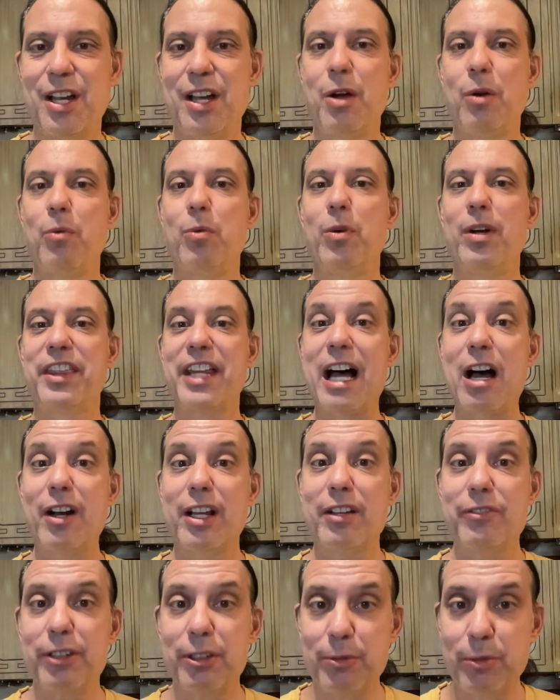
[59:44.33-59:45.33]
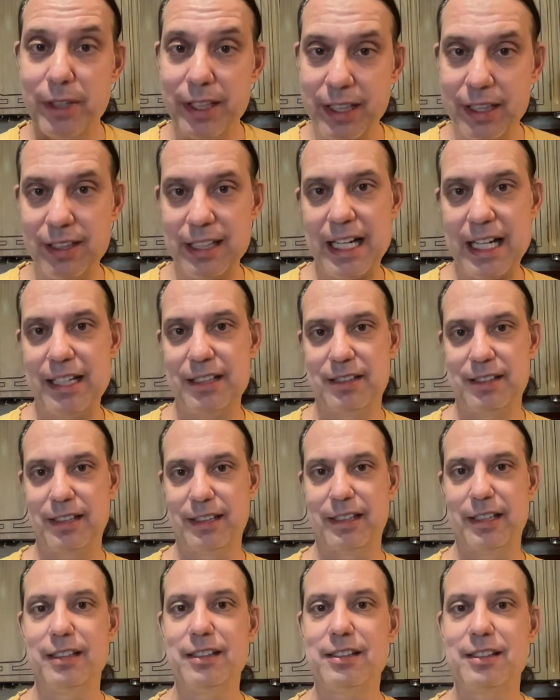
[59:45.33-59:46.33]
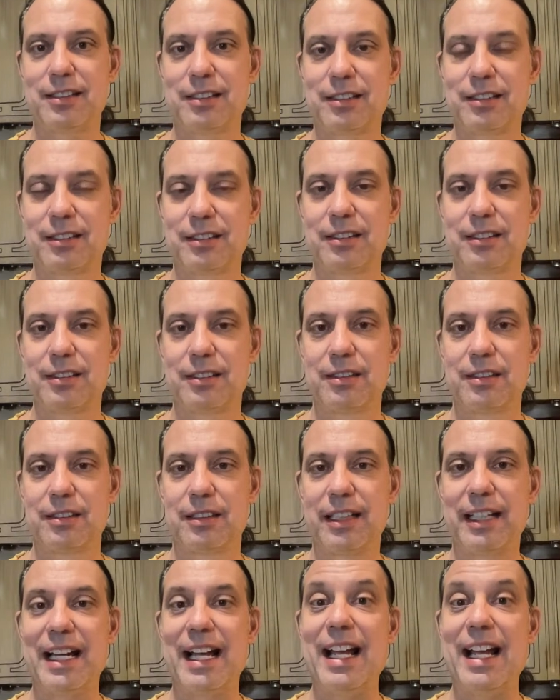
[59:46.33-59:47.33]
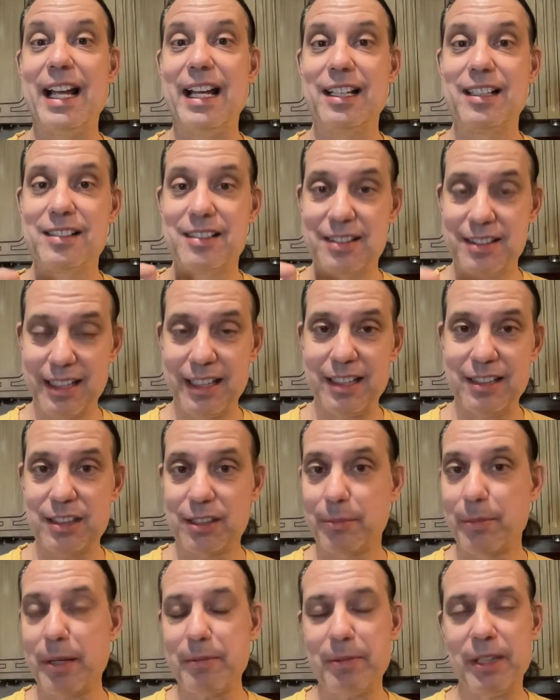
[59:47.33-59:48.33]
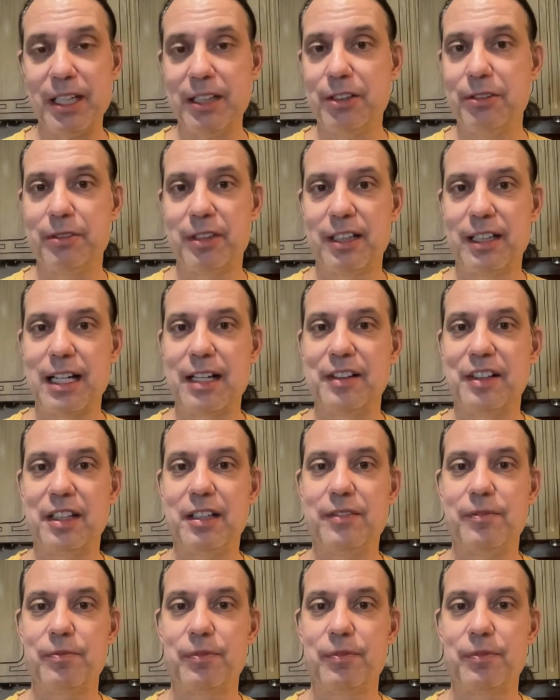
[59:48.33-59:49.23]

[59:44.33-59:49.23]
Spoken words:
without even realizing it, exist, or maybe they do realize it.